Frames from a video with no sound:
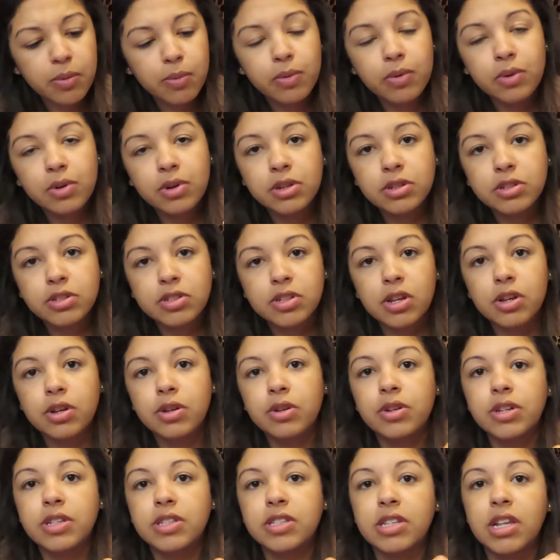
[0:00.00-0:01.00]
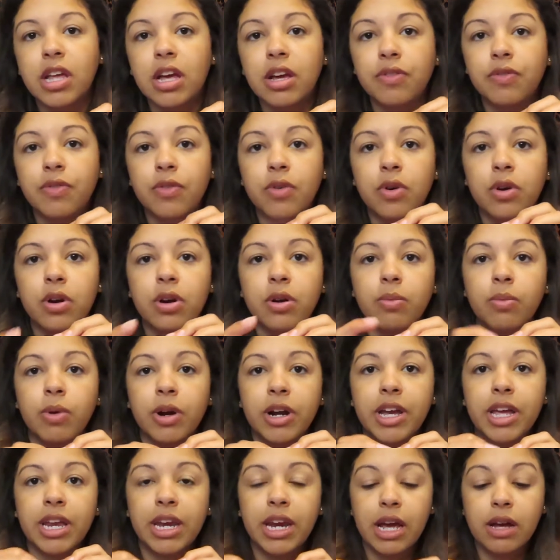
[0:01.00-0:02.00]
one, so it's like for
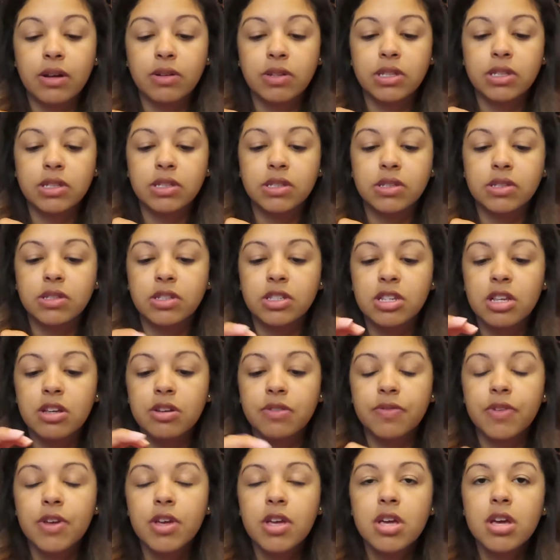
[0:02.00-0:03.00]
working out and stuff.